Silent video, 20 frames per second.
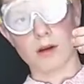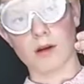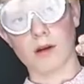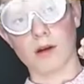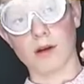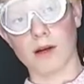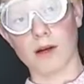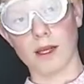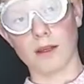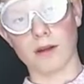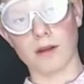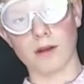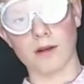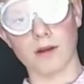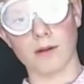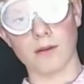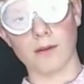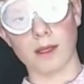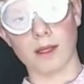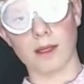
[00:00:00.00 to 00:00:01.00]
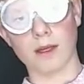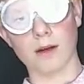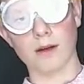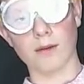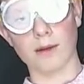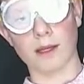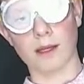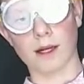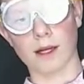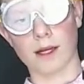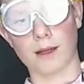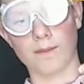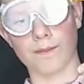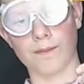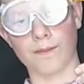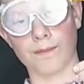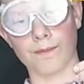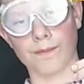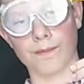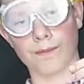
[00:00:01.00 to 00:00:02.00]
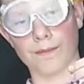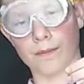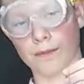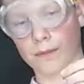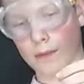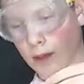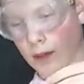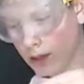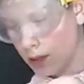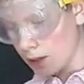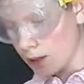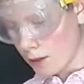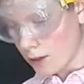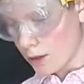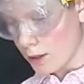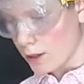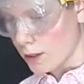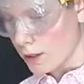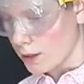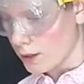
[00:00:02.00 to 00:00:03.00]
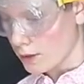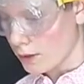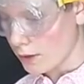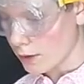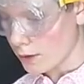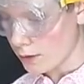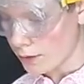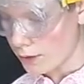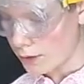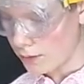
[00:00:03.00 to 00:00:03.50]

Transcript: All right, there we go. We got. That's a little